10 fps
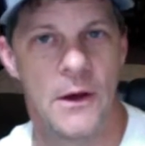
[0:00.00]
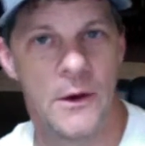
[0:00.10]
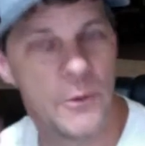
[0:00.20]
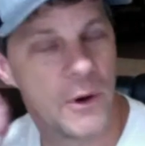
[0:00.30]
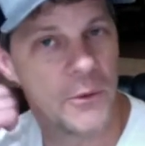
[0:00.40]

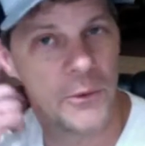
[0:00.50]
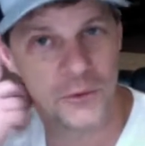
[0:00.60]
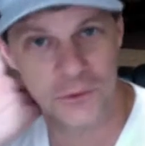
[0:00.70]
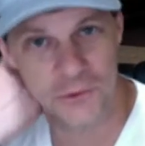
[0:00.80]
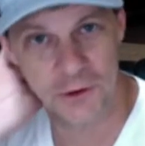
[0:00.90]
Well, we went
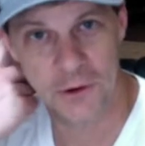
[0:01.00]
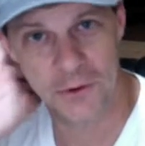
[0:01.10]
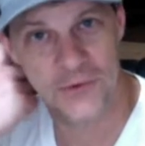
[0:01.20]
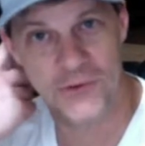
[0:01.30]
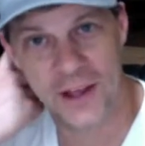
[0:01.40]
from zero
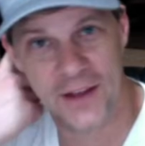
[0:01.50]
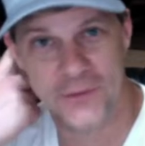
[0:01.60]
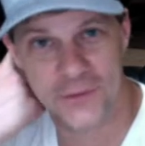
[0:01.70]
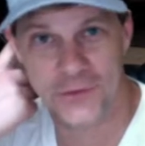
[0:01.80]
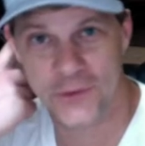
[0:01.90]
to
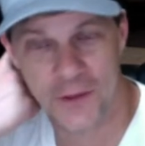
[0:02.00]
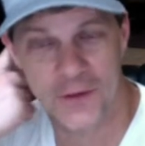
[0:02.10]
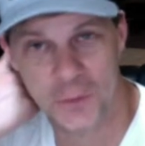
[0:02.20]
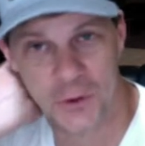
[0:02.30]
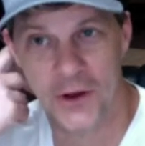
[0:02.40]
six, so
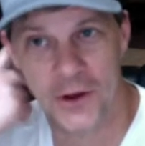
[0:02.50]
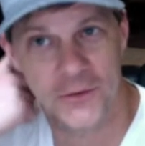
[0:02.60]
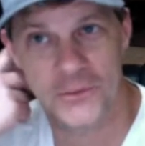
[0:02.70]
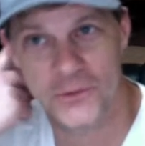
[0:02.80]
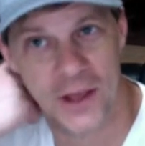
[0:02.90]
that's pretty
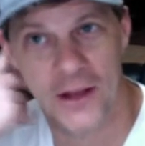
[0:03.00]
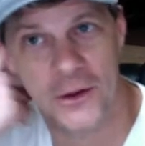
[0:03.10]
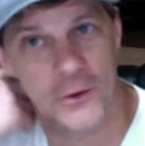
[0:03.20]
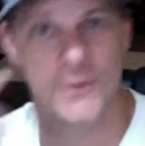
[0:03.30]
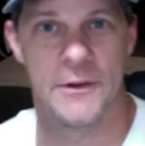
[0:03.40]
awesome. Say
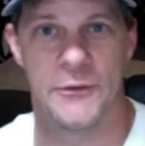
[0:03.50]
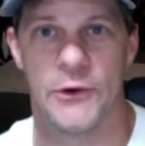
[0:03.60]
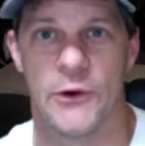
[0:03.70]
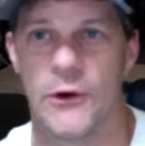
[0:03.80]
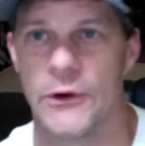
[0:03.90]
hello if
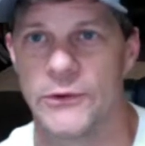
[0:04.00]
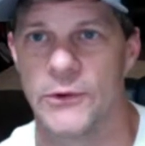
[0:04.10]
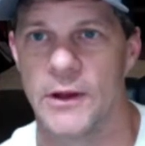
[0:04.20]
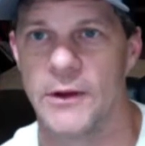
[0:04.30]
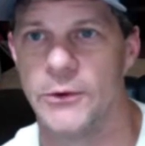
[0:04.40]
you're on,
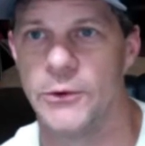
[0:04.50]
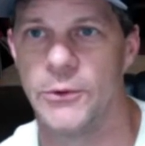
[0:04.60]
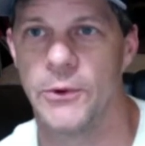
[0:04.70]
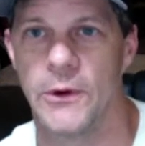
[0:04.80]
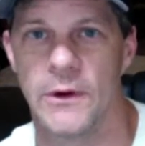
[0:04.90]
so I know who
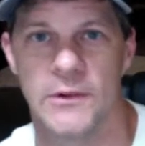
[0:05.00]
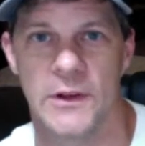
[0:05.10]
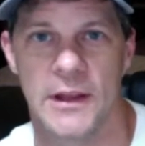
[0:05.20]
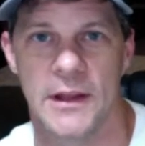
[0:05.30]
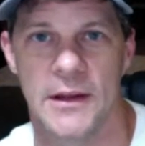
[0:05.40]
you are, because I
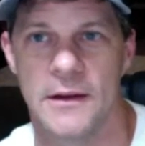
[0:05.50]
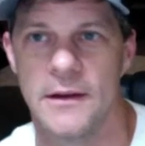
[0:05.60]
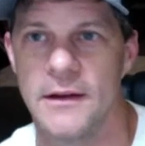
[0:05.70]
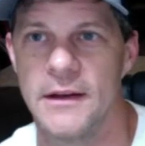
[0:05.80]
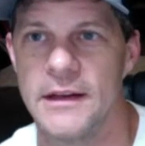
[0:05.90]
can't
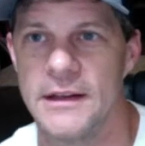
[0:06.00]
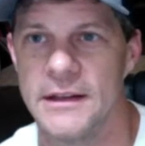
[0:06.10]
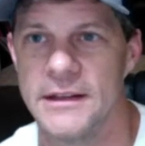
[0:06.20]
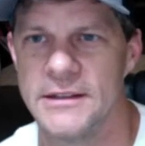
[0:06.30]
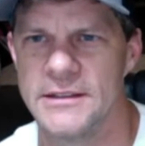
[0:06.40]

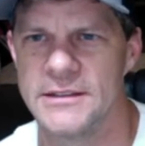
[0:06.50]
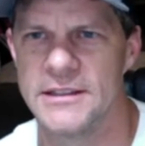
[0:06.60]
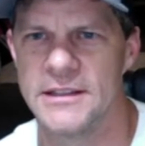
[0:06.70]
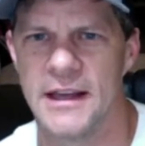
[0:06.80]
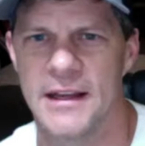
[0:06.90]

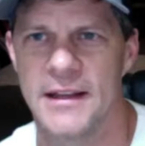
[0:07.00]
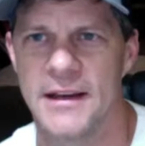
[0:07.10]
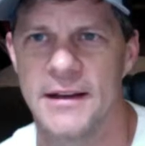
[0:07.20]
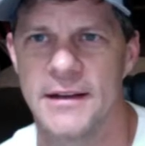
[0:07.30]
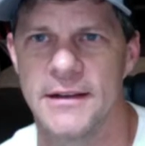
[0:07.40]
see that
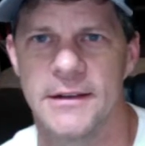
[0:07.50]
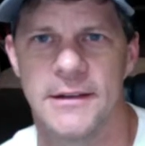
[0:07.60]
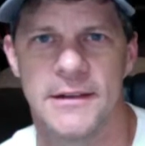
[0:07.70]
yet.